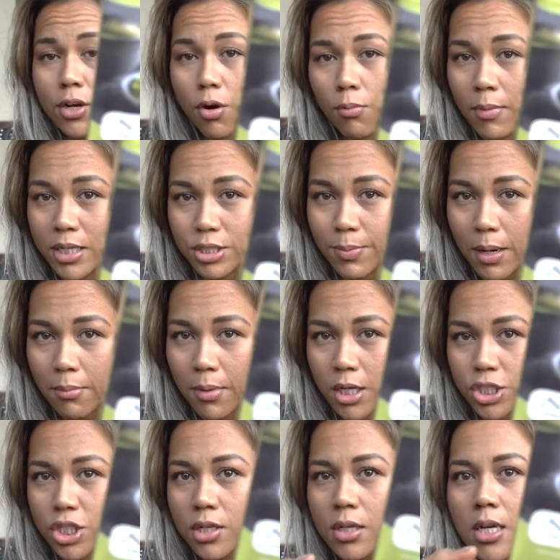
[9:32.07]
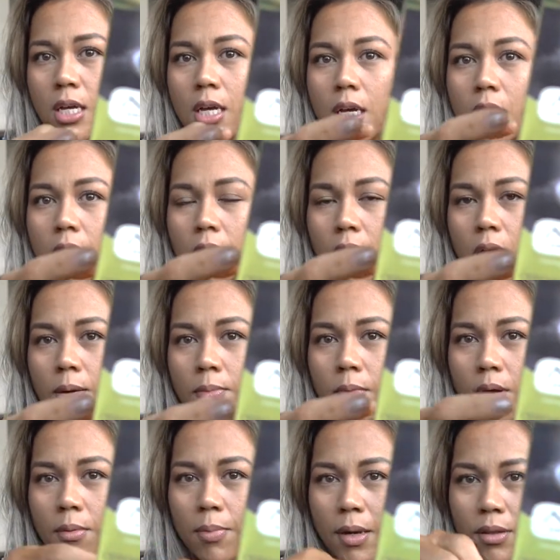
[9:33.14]
know much about matcha, um,
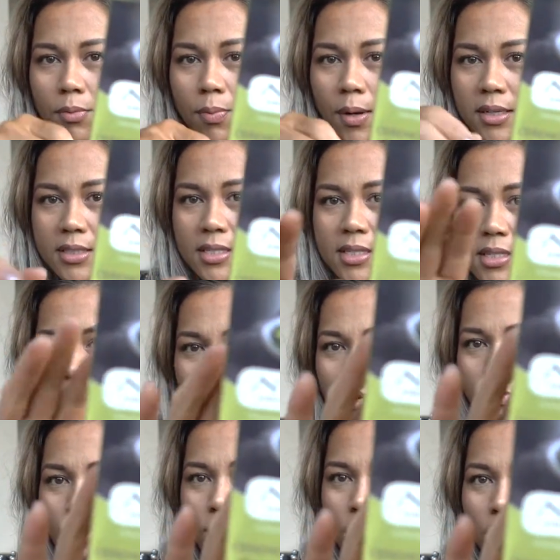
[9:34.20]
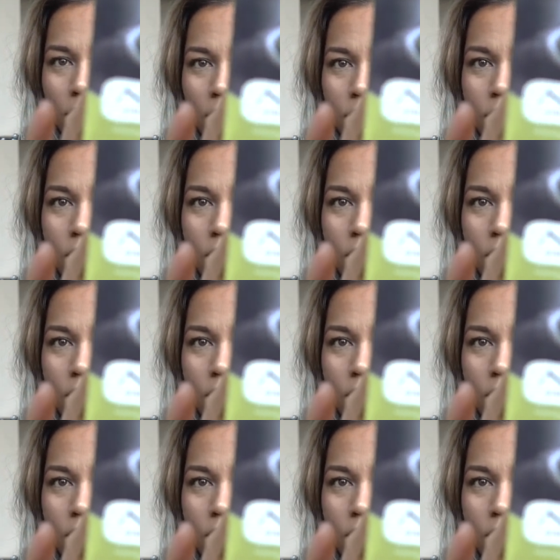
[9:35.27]
about the process, ceremonial or